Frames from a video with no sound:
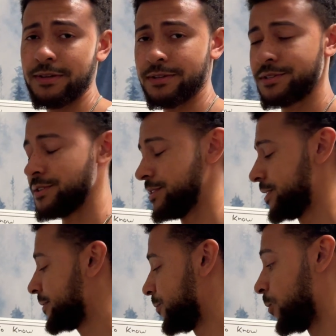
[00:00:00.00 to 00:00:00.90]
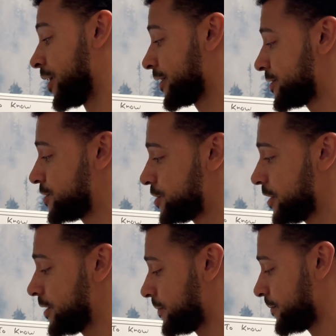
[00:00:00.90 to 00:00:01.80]
She wanted to
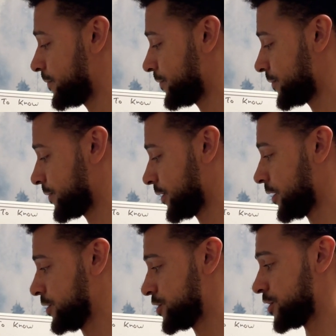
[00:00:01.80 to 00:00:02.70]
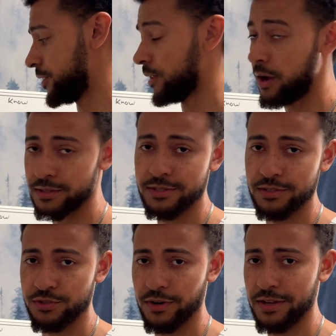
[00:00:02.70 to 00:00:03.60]
cheat, she lost
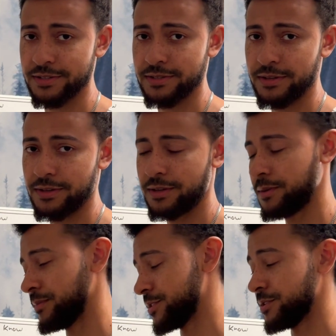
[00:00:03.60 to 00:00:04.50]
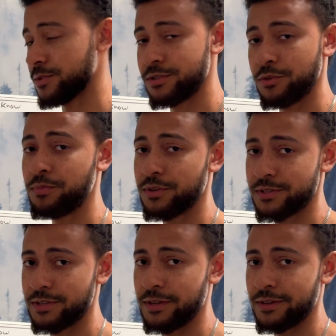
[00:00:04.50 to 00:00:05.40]
interest, but she was too
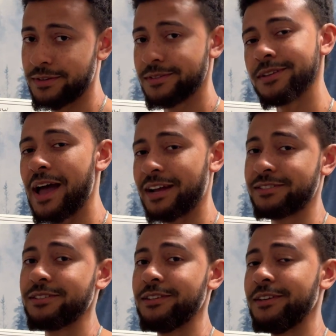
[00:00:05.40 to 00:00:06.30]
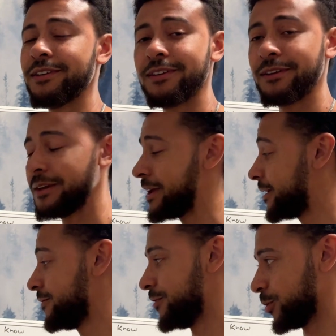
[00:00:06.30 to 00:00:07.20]
pussy to actually
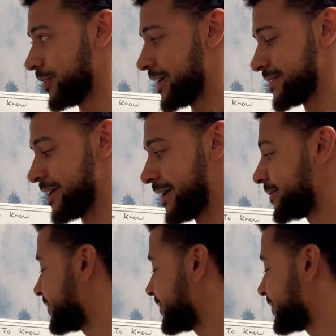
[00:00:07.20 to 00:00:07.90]
vocalize that.